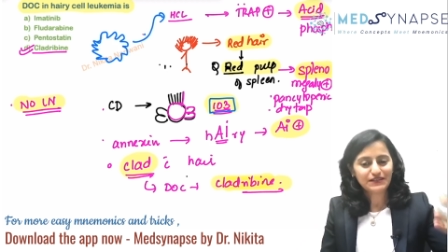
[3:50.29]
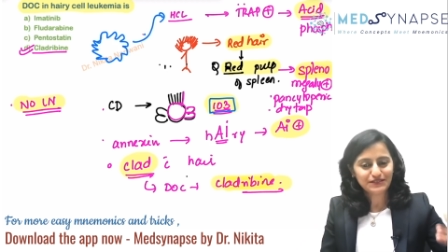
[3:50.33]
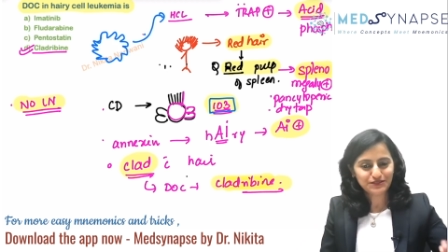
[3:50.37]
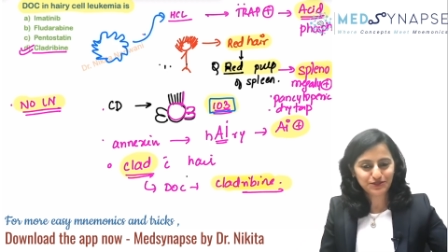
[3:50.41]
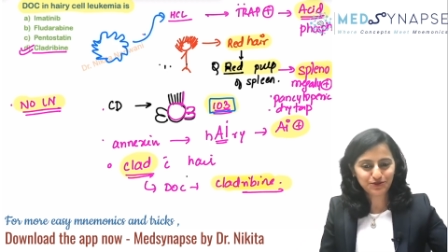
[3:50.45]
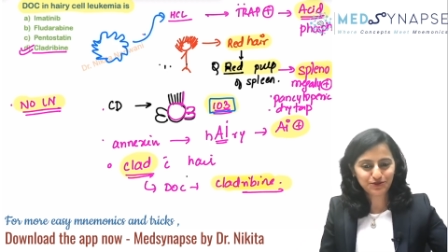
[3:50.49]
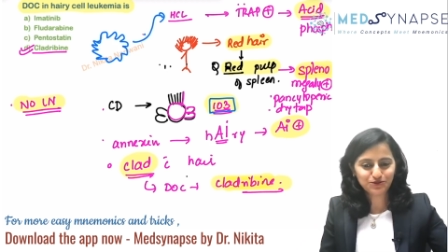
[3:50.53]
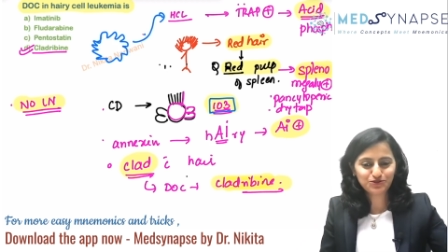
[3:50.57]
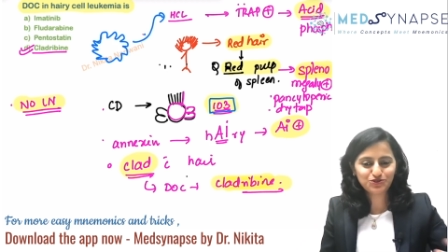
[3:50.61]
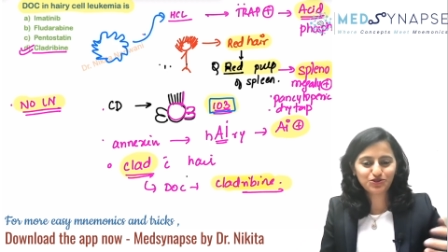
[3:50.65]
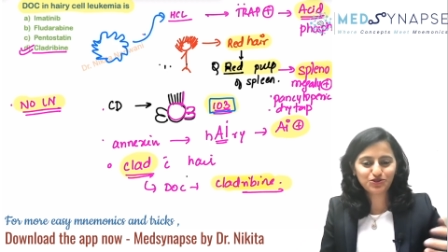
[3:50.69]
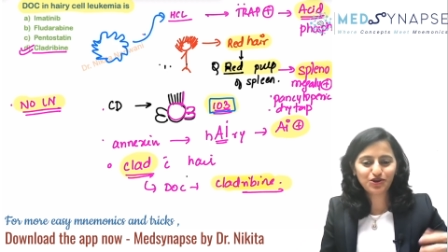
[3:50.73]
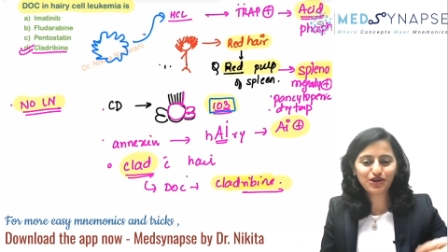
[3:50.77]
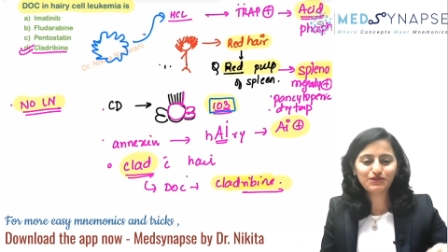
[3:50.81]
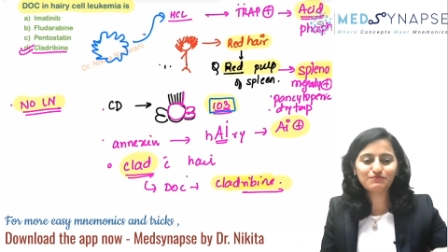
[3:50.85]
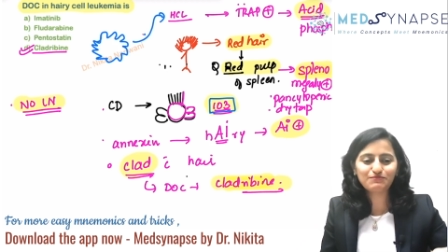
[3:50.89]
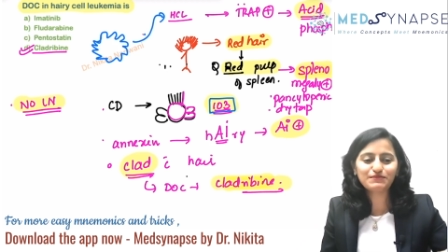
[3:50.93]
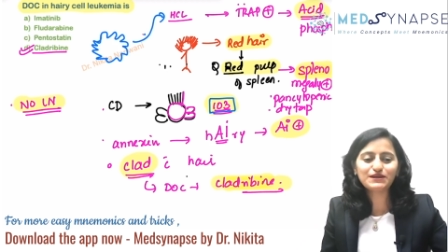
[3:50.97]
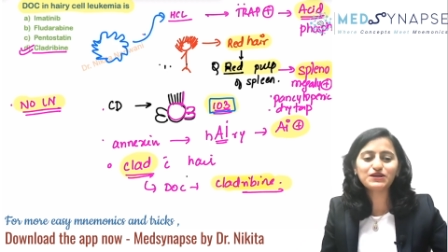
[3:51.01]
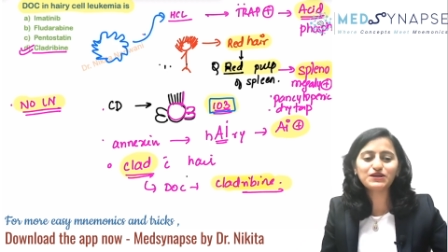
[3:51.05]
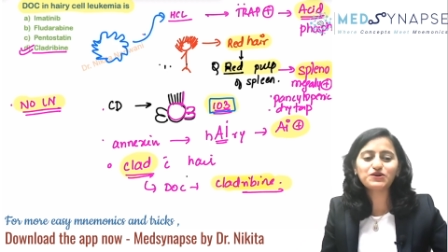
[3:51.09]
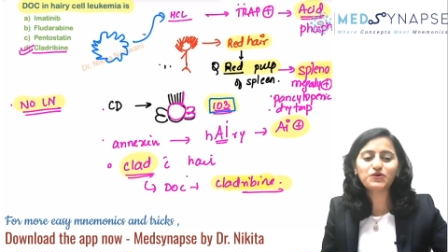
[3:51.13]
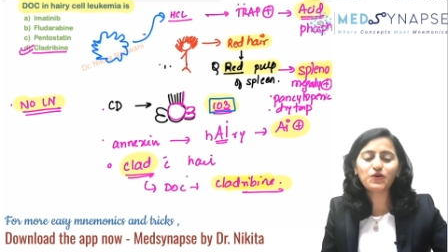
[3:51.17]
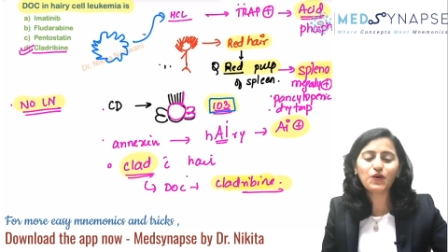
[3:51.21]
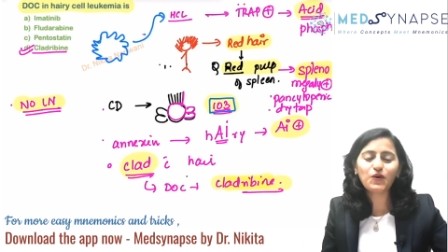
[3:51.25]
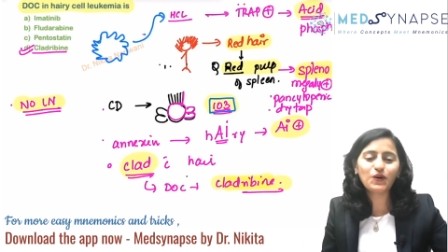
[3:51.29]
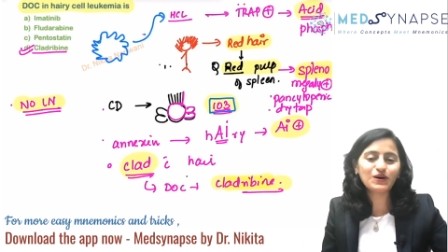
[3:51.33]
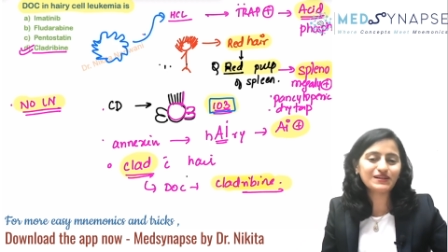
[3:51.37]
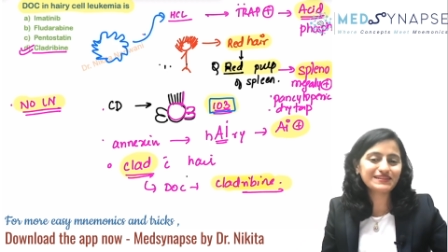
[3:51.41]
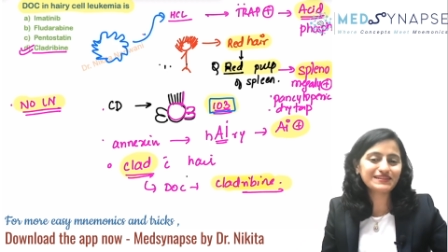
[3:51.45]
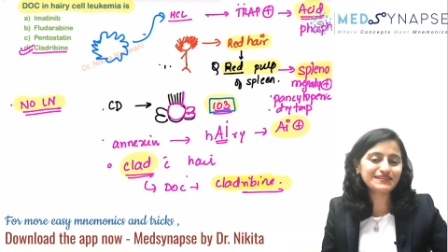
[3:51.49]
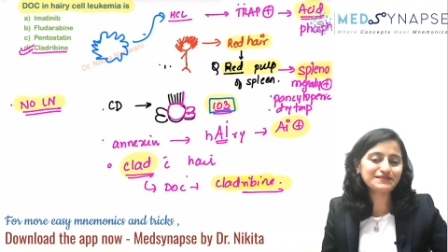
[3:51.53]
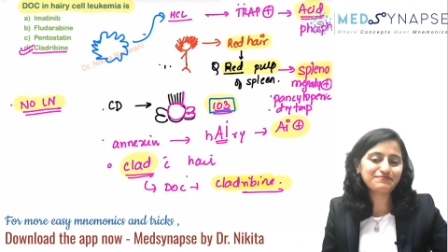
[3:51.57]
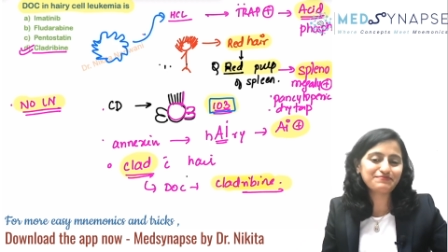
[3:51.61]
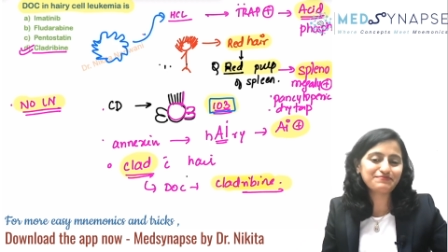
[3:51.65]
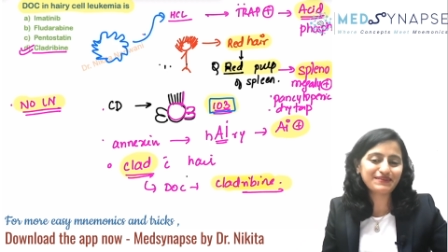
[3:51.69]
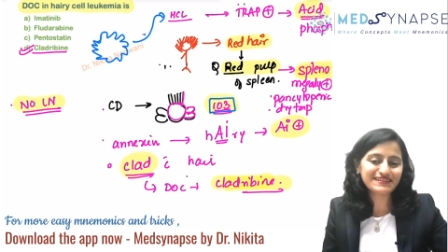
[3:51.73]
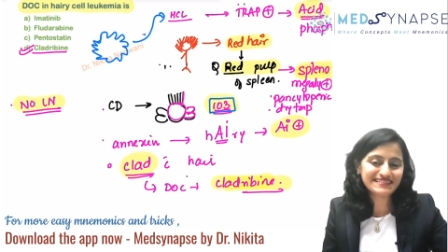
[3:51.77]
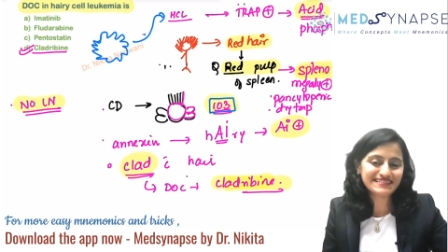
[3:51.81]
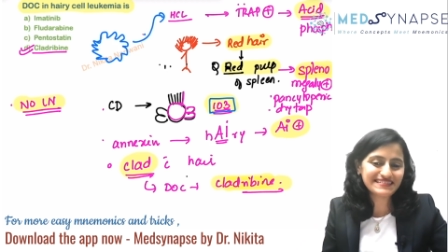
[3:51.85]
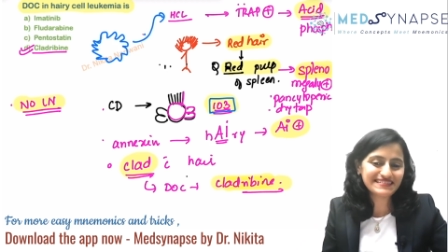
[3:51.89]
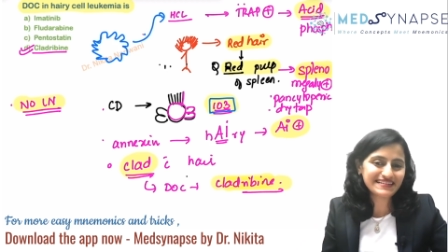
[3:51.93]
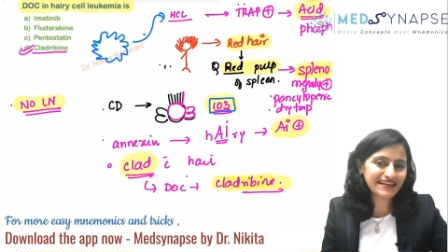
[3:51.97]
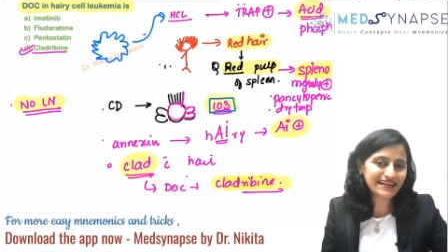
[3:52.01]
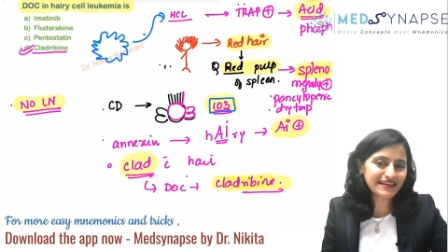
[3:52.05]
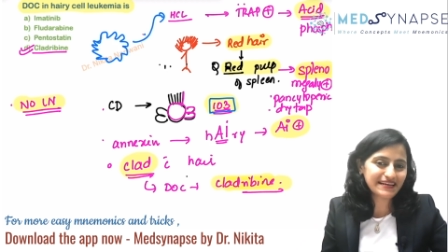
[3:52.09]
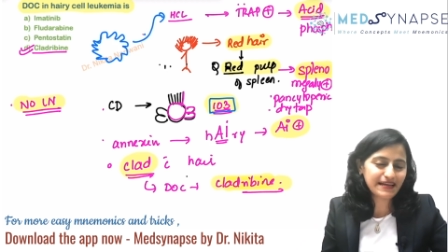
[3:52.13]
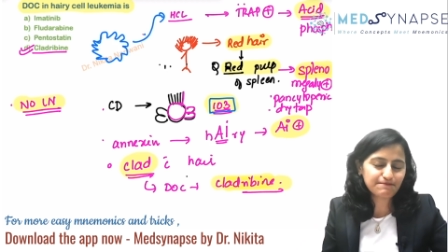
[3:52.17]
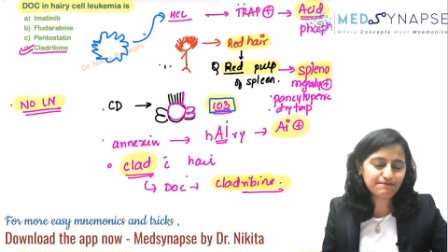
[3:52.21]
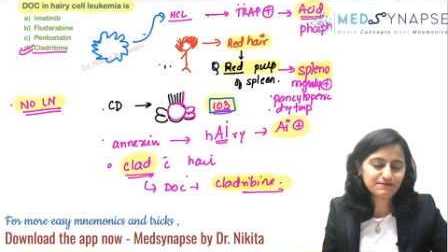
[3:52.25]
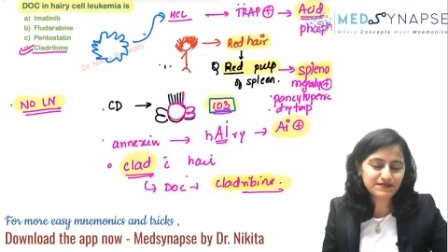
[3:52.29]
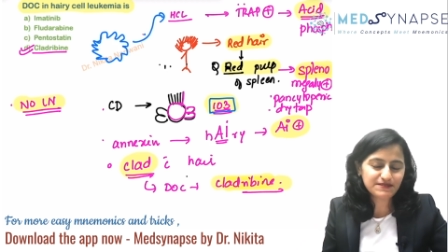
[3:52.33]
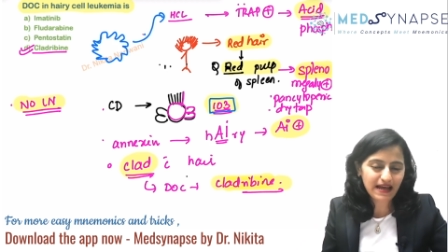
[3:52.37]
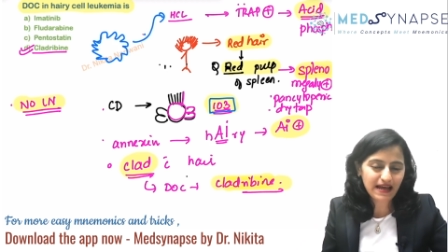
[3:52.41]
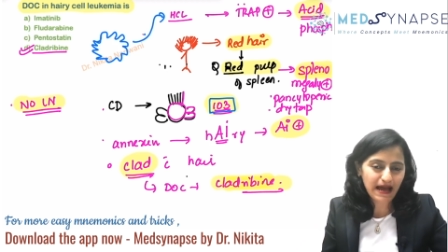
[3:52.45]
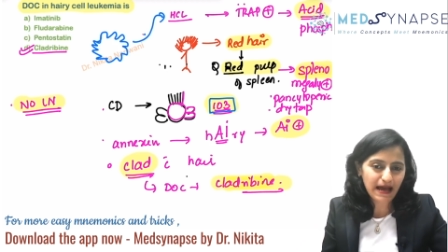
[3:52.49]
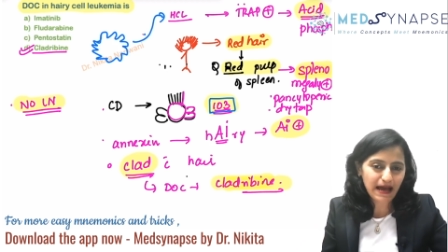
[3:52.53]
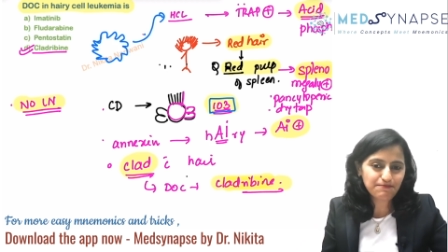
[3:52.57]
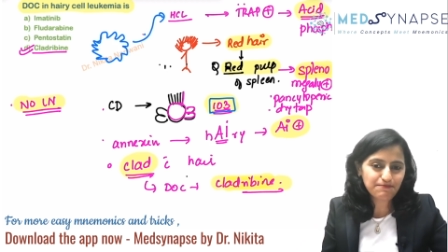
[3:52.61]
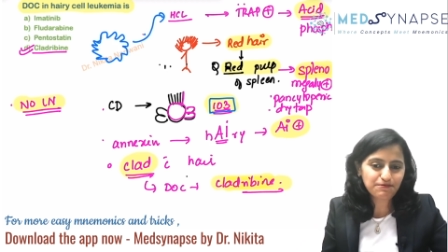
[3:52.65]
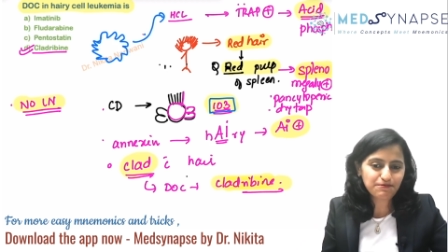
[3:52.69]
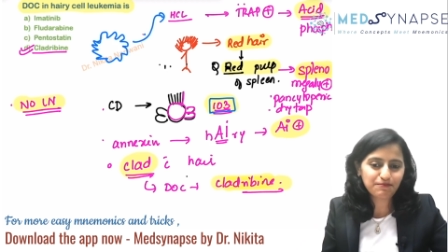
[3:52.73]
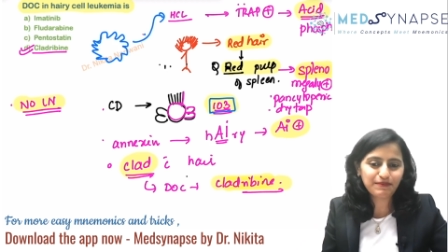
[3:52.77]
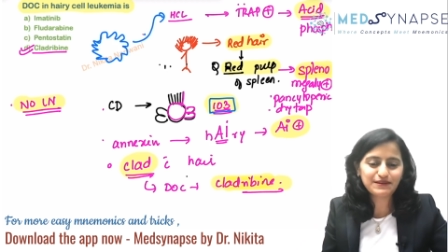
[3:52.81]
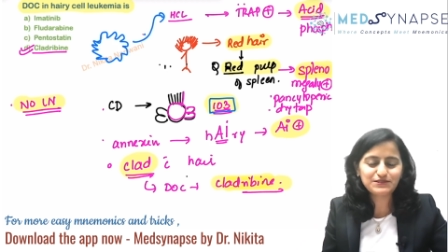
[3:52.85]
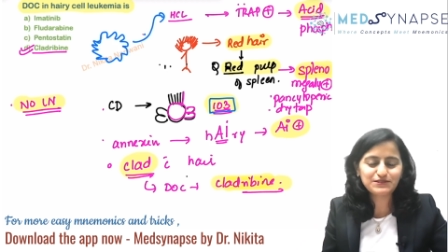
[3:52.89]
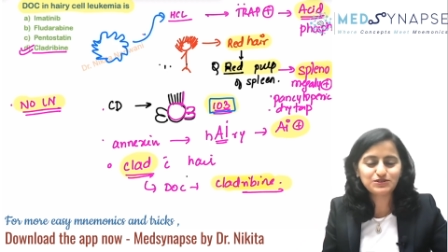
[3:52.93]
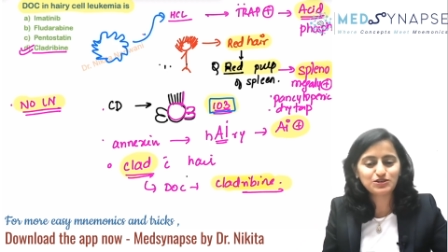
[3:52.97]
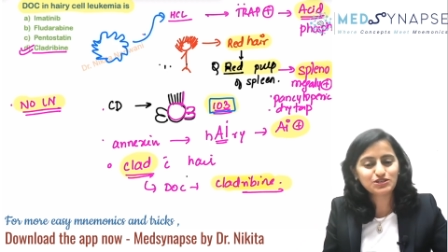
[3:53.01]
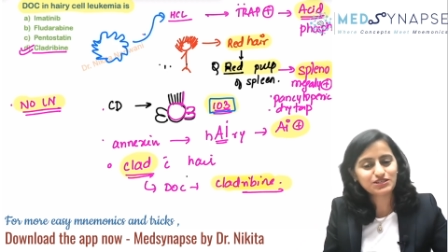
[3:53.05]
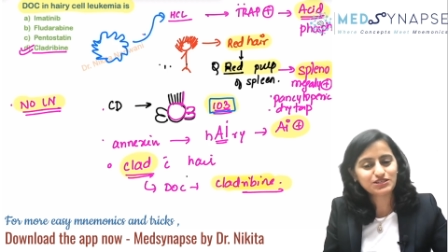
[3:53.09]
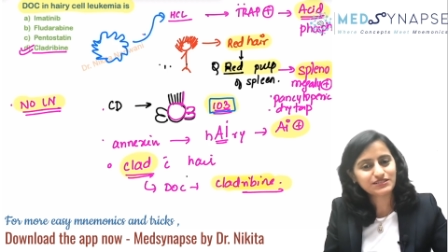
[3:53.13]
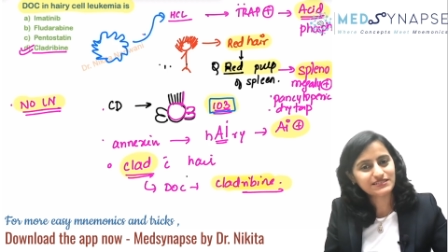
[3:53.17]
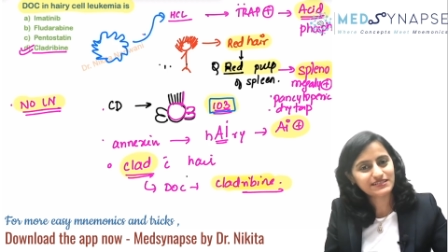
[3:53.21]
do join me on the Medsynapse app by Dr.